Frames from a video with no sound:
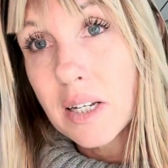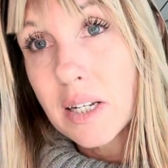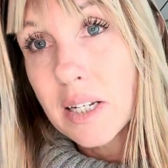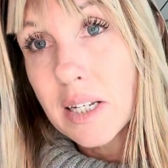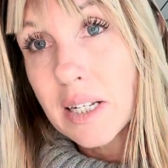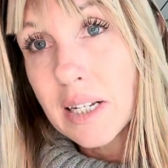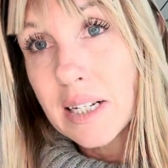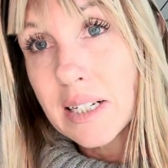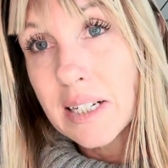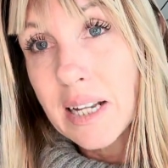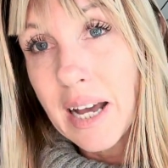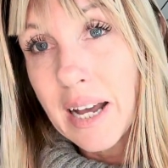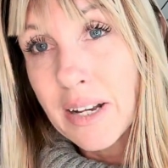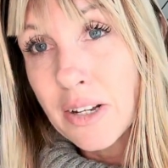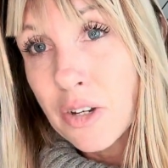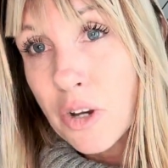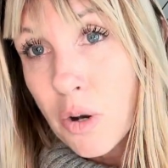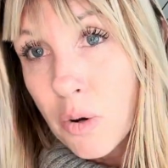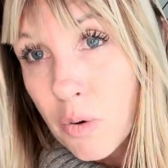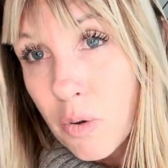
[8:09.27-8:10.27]
And I
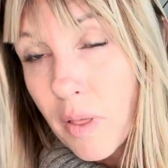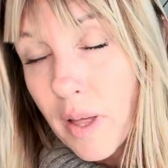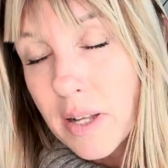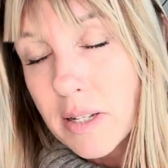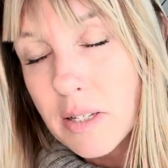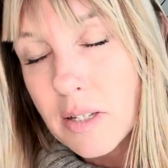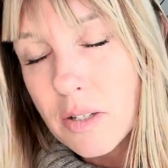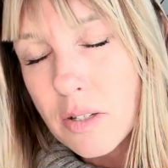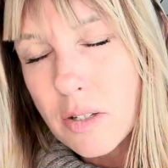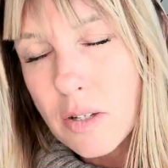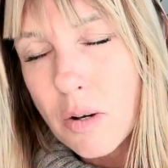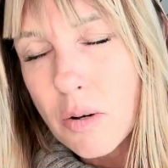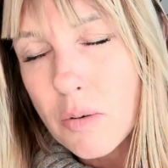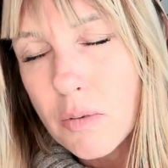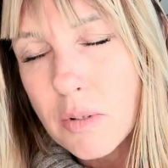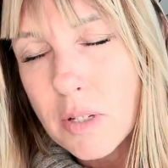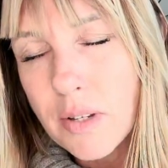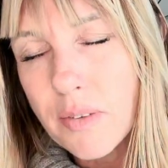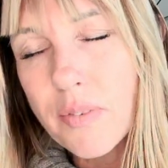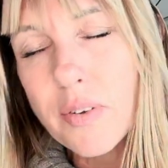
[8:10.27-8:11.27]
know that's so
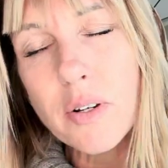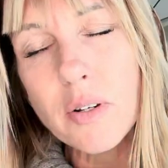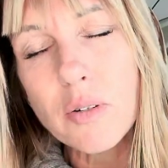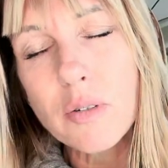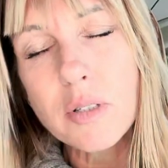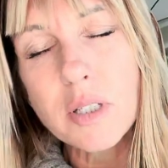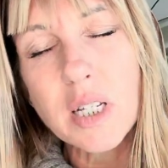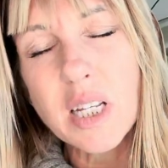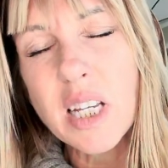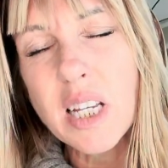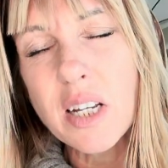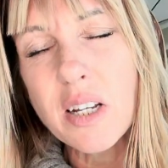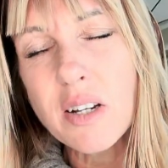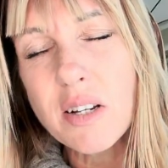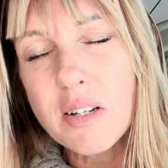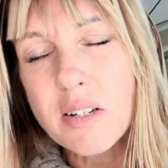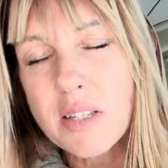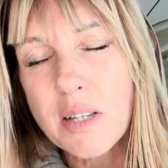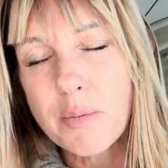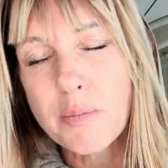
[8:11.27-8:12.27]
difficult to hear
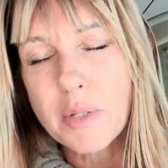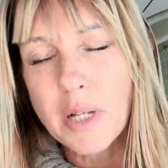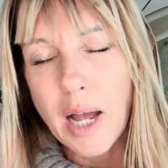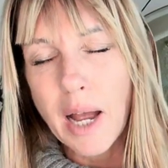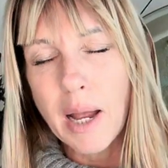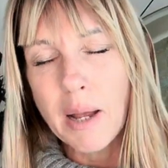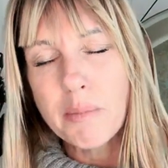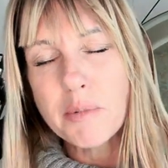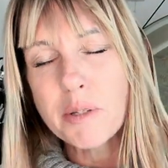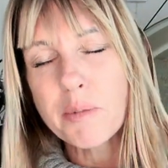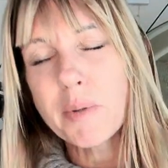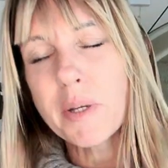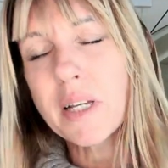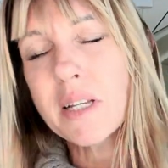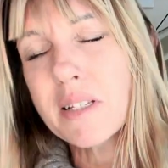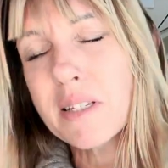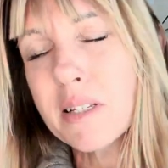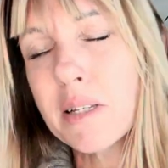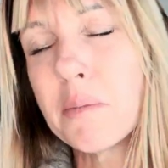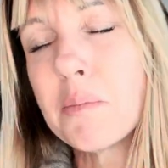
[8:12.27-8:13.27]
sometimes,
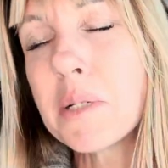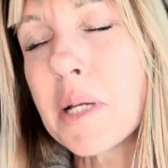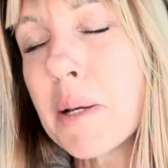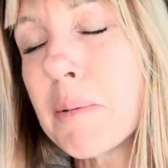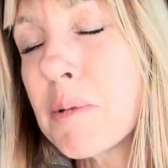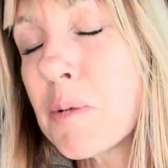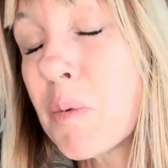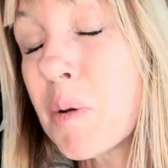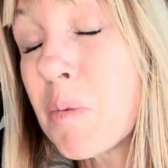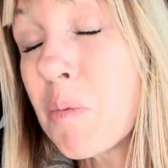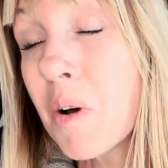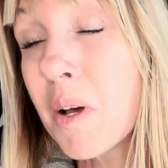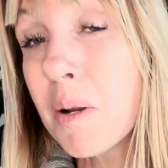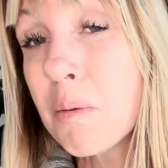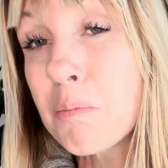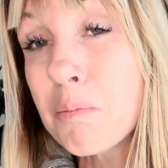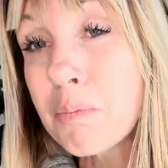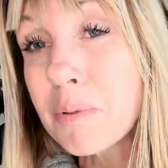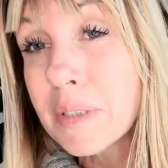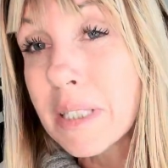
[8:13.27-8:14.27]
because sometimes we want to
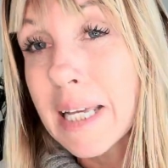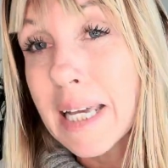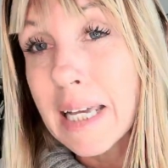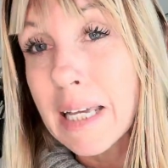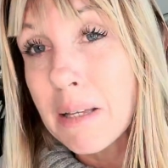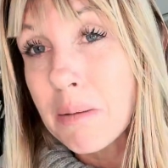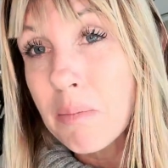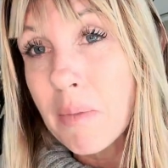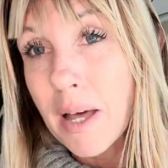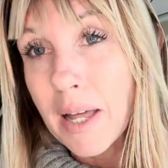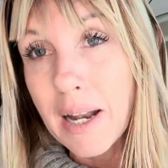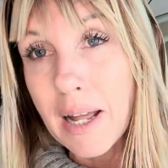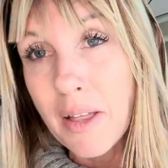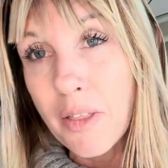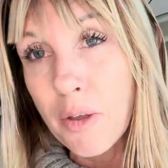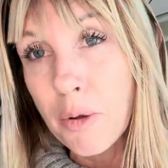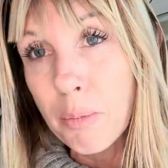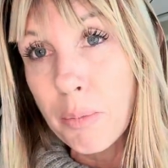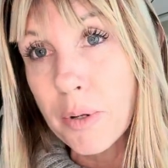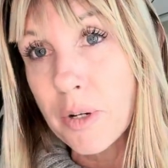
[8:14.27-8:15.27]
blame that
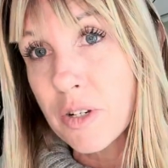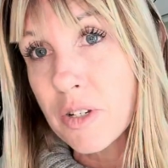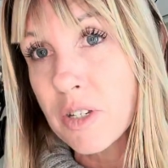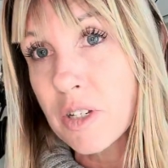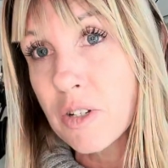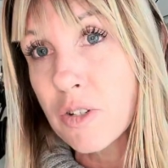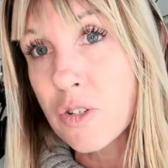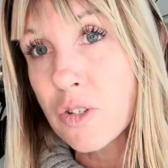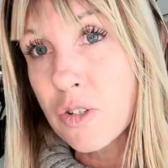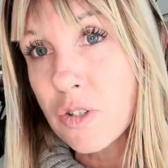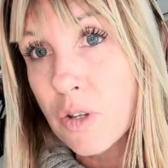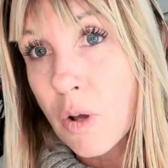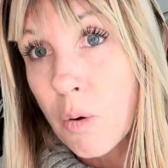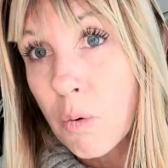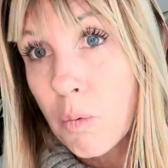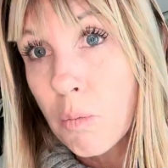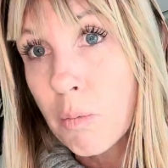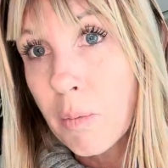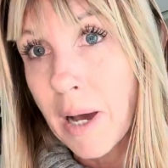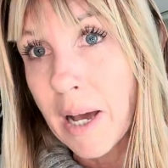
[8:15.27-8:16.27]
other person so
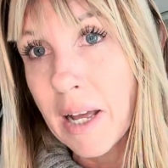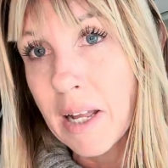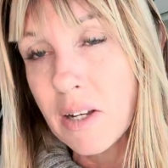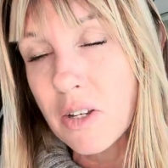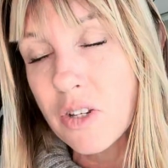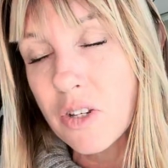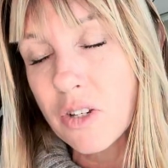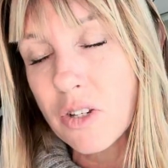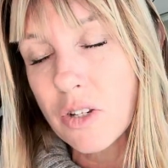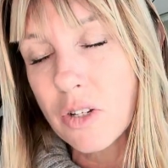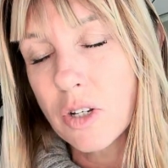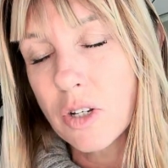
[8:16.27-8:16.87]
much.